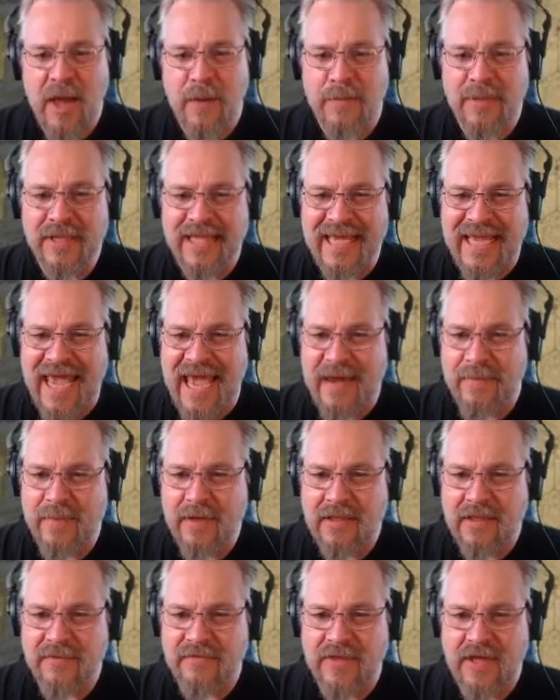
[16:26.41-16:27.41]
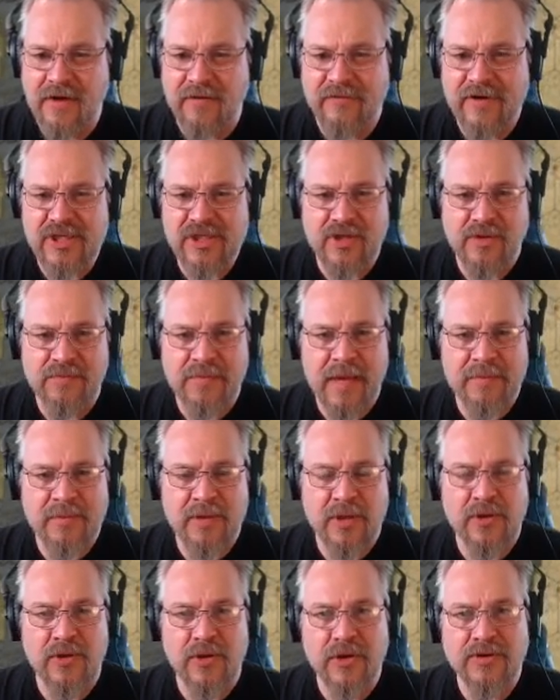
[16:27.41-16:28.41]
but the capital of the original
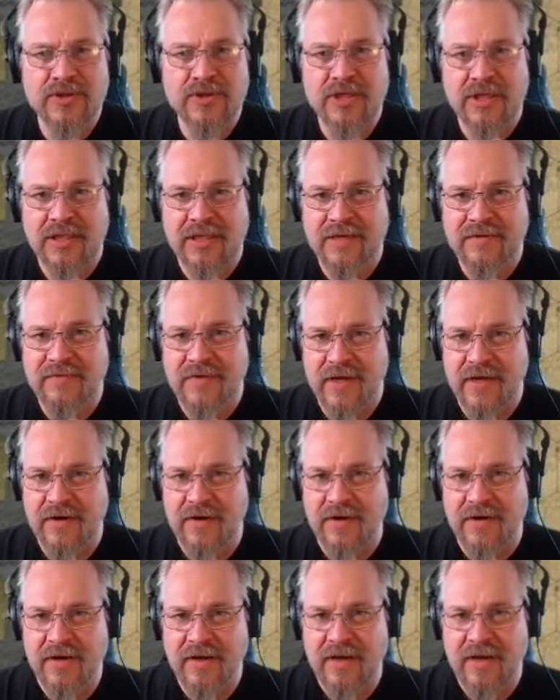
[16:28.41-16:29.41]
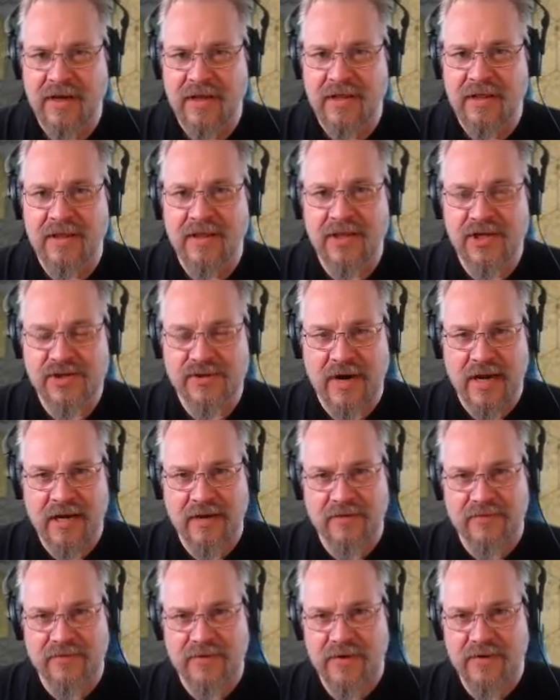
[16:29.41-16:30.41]
people who used to live here, the
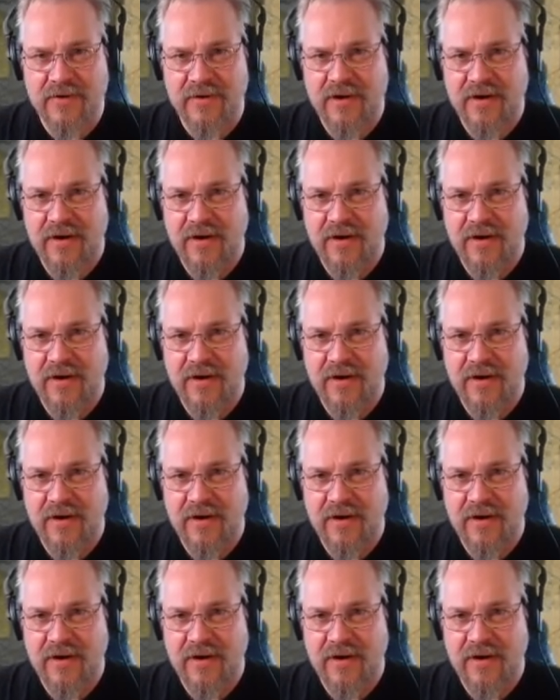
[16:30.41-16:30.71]
dragon folk.